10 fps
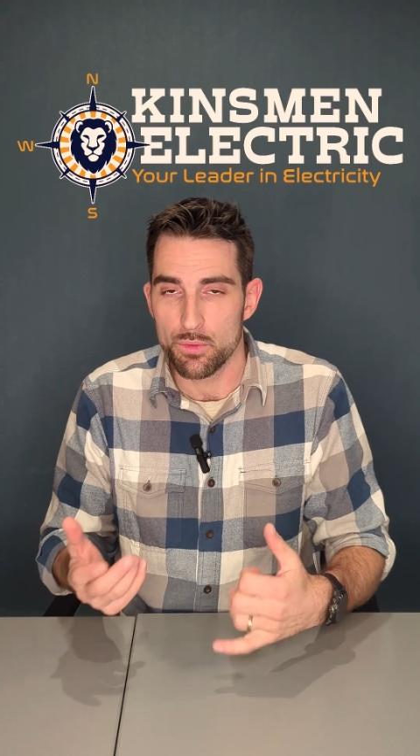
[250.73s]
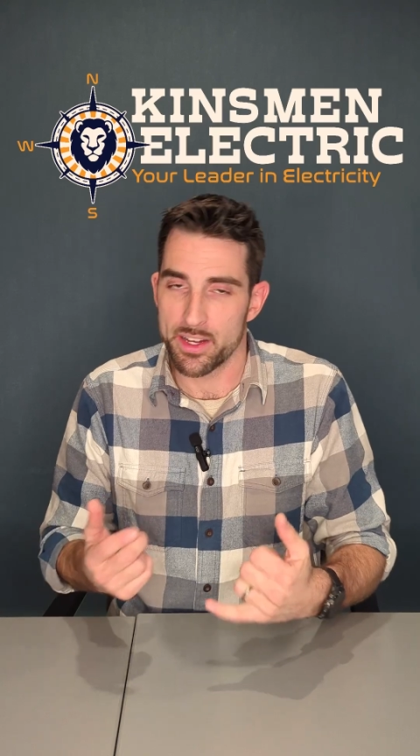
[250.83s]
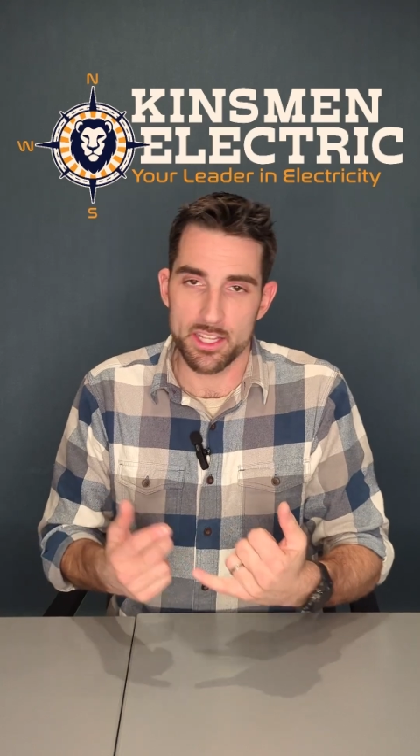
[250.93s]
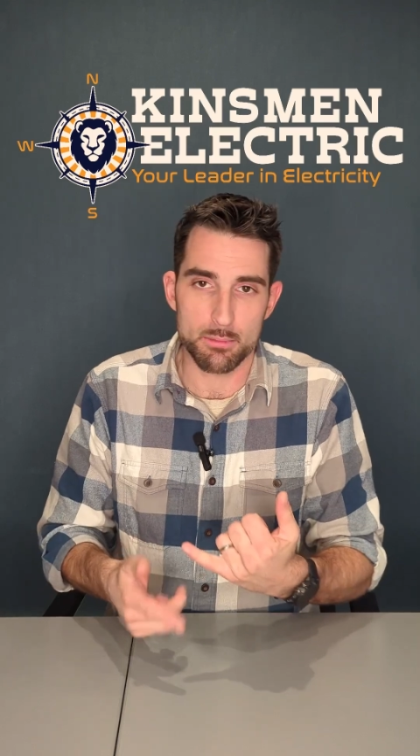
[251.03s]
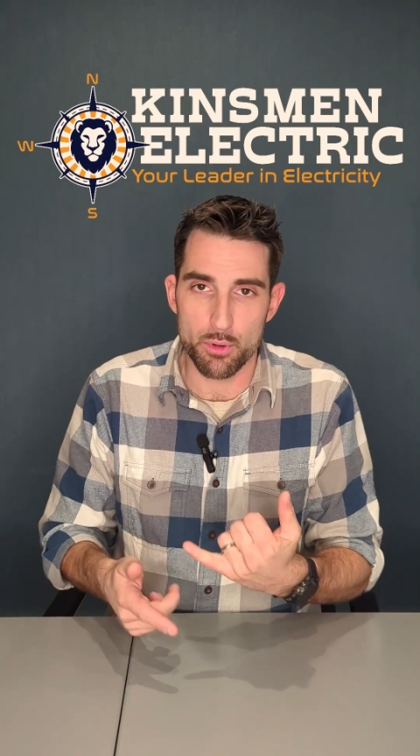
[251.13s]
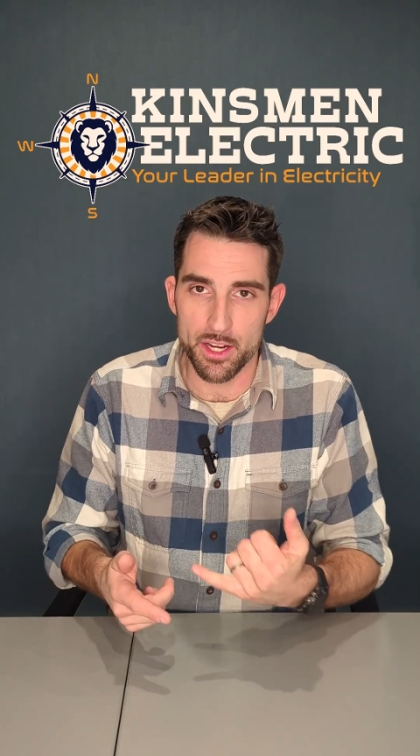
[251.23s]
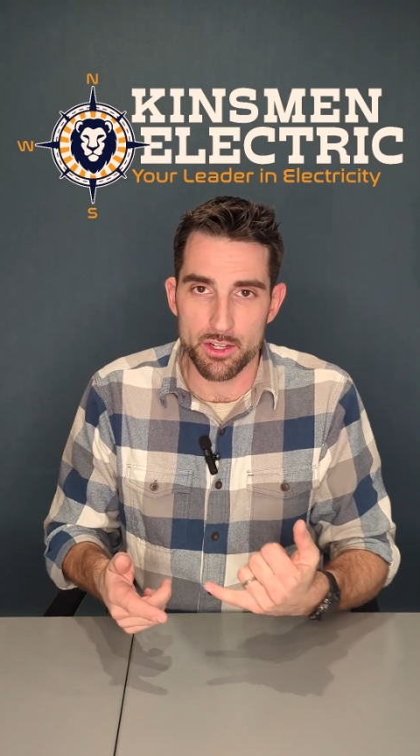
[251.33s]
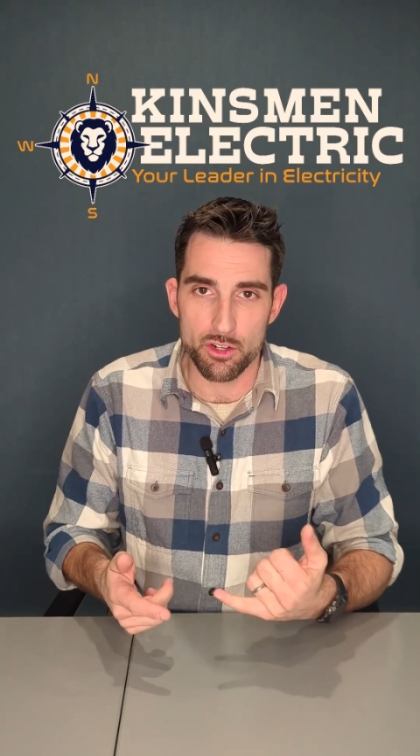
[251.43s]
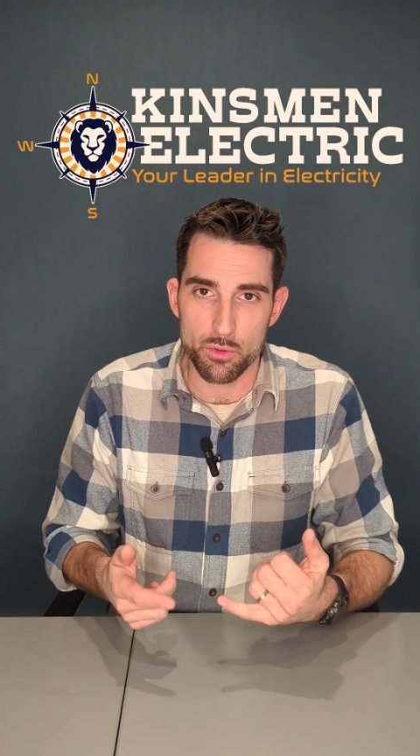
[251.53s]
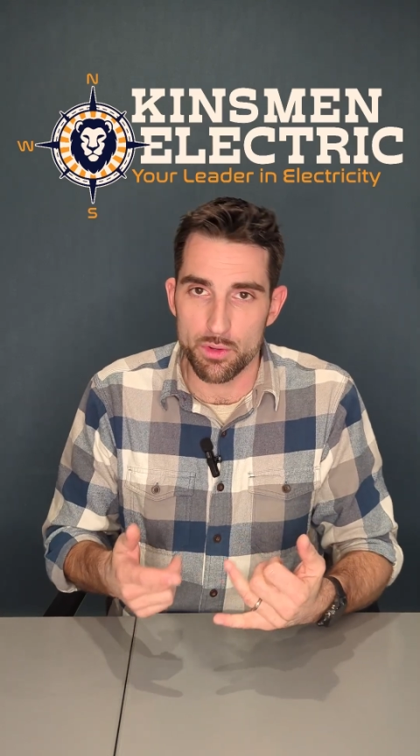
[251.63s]
We got the
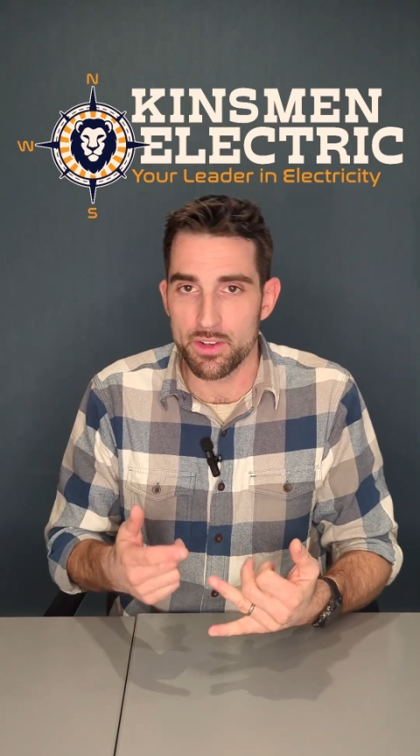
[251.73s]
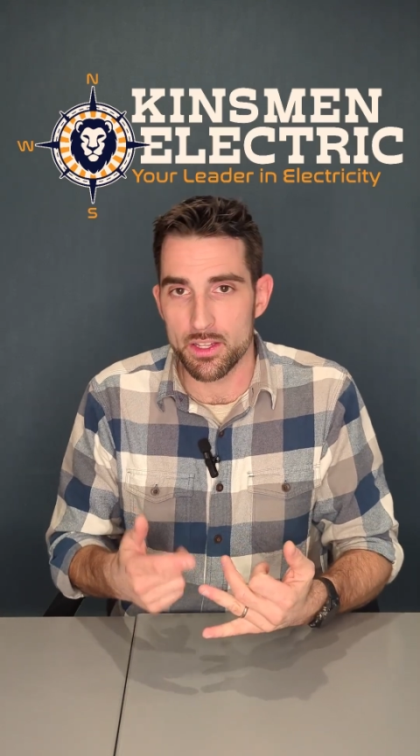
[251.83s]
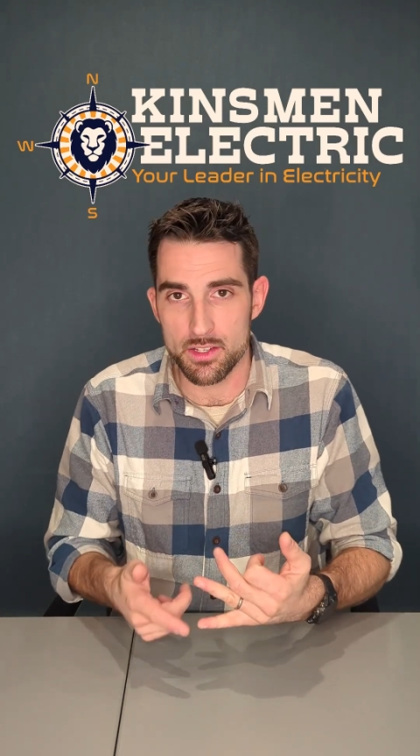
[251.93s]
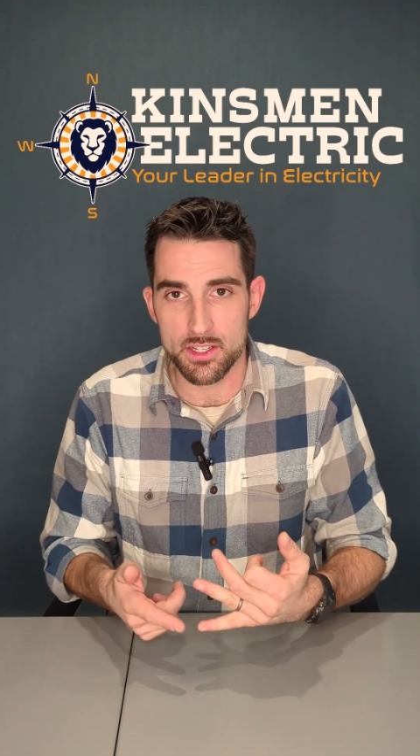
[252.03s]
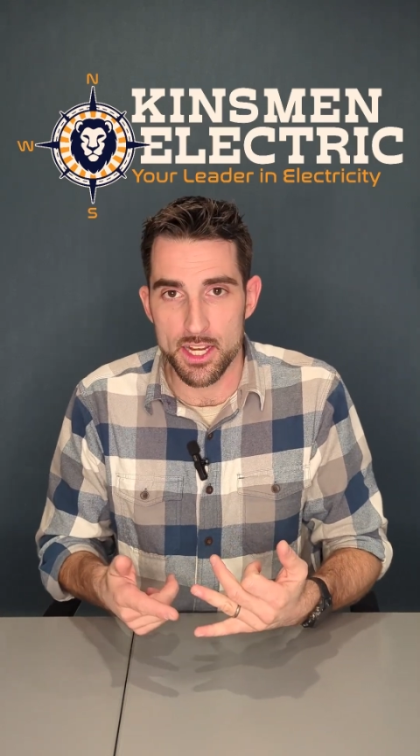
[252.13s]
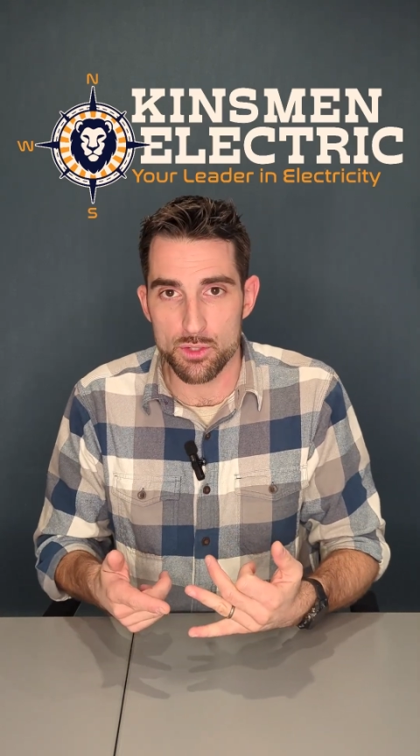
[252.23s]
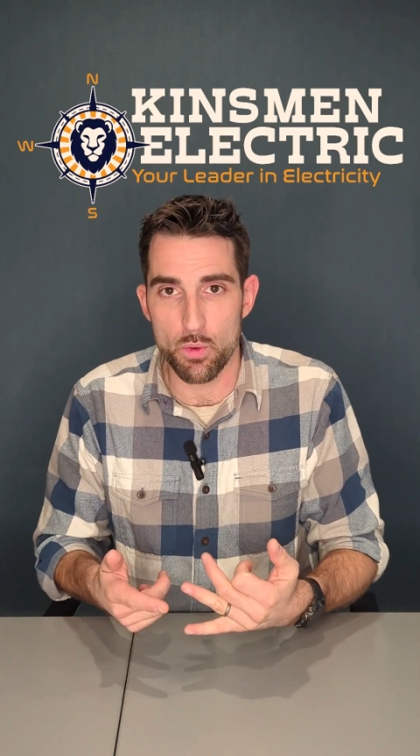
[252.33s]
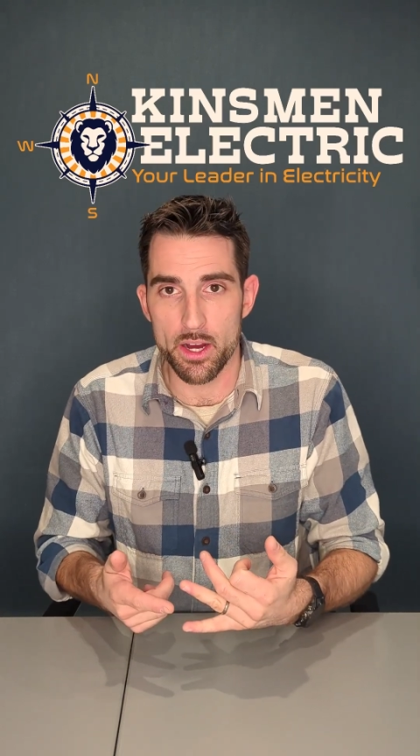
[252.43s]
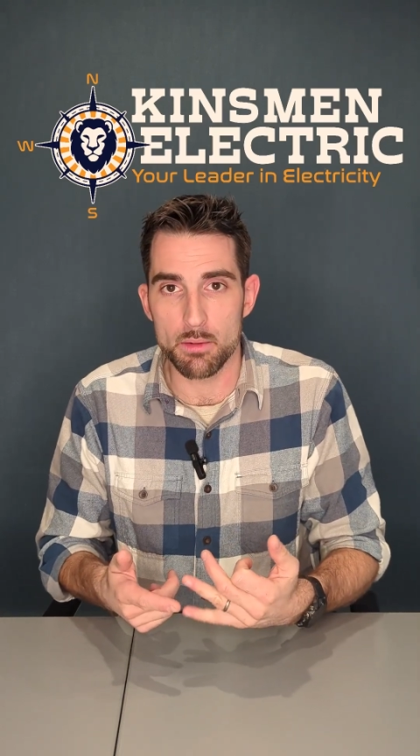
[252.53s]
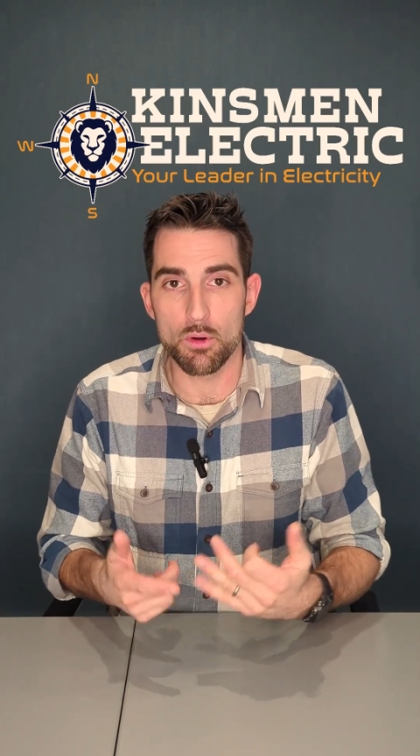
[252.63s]
breaker, we've got the size
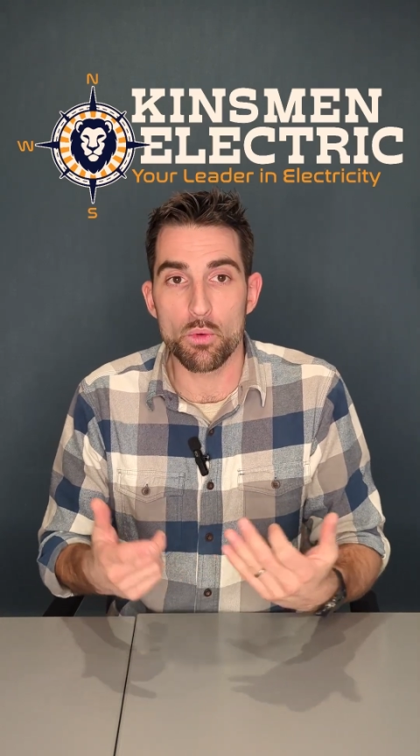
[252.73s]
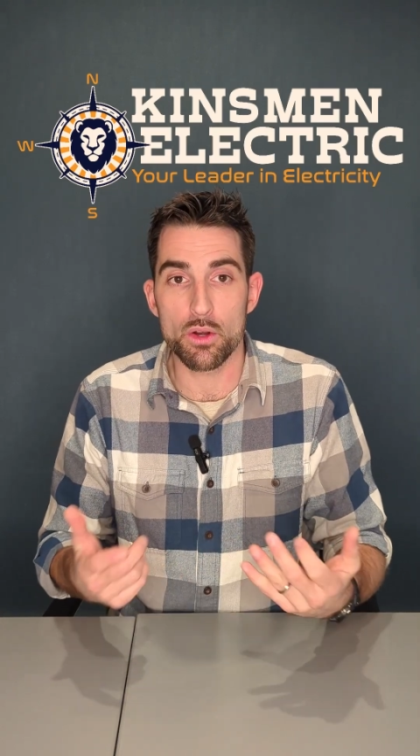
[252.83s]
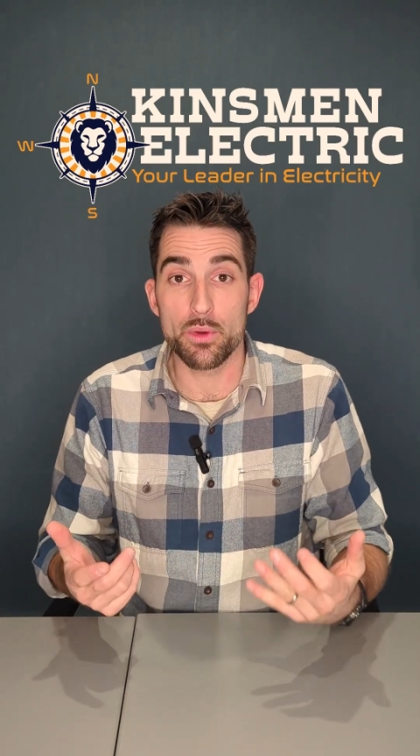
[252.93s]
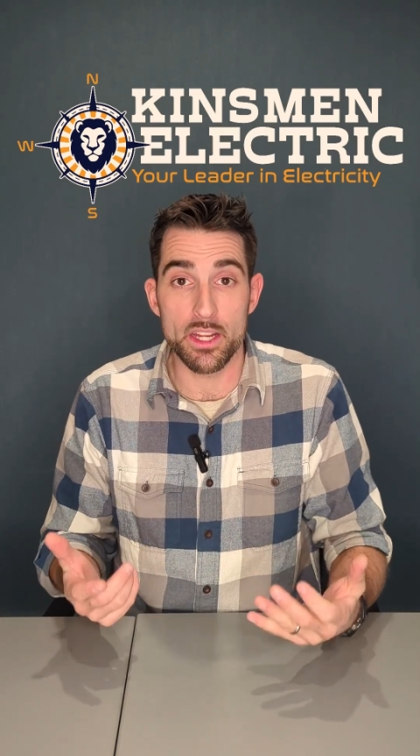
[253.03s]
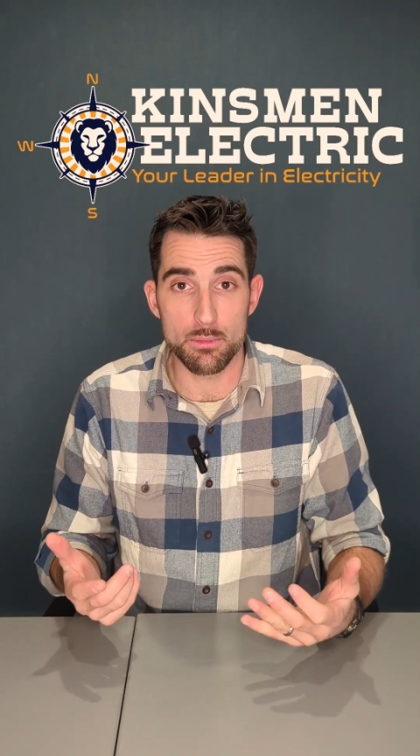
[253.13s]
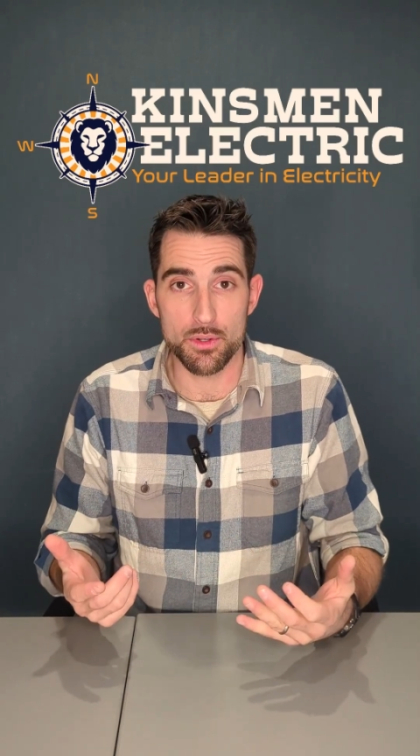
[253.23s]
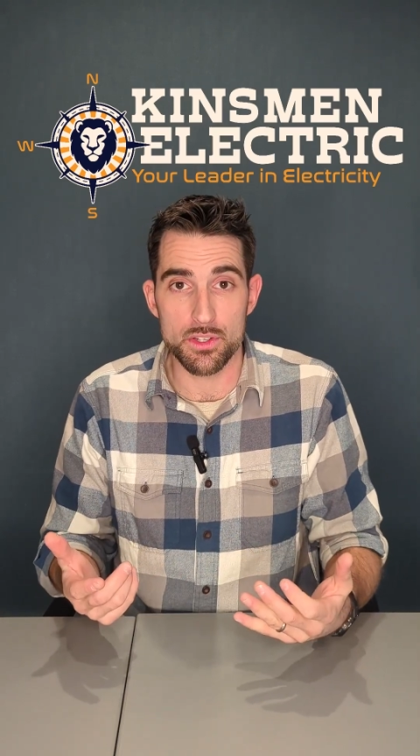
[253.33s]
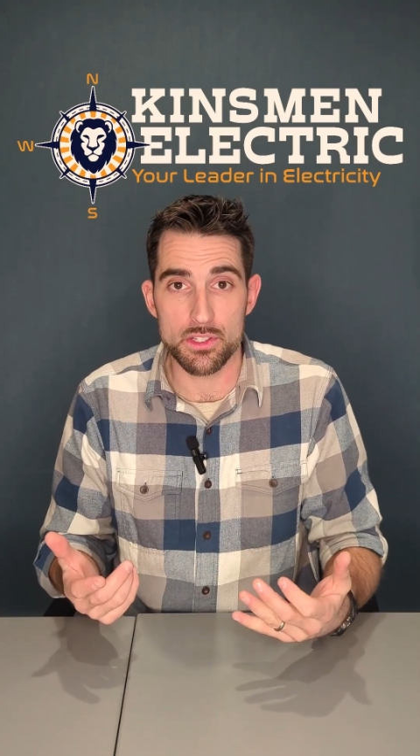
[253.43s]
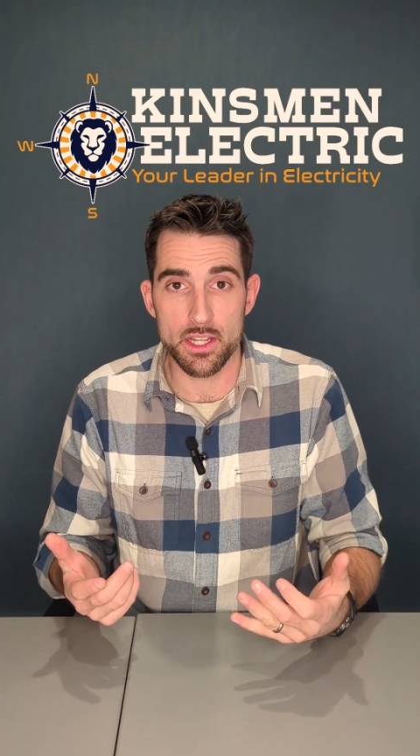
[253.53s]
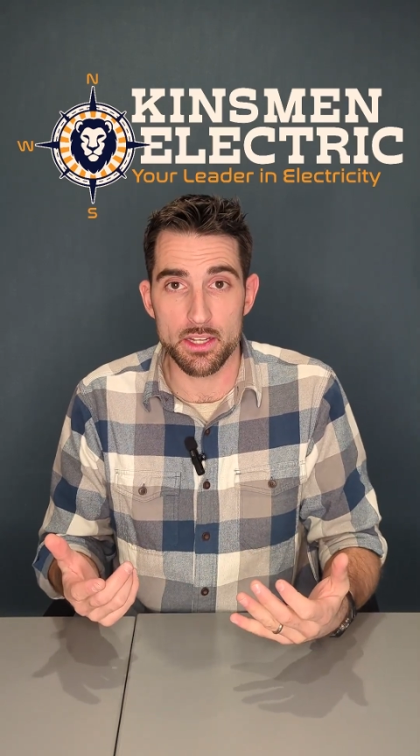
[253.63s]
wire, but where do we need to put
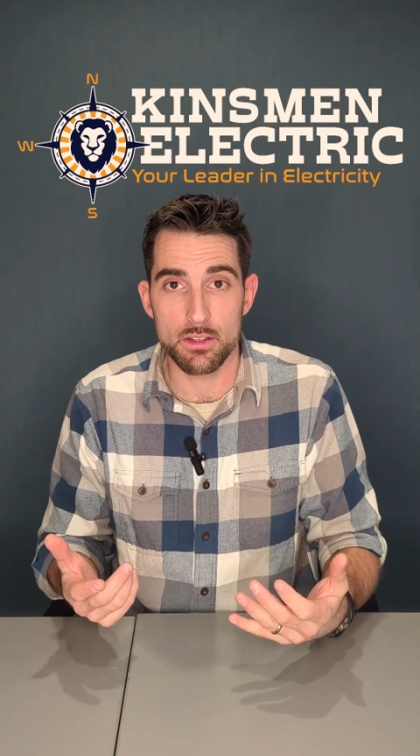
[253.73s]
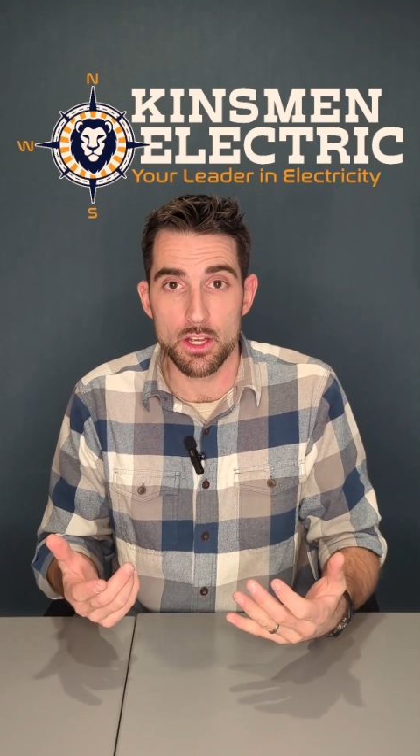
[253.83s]
this thing?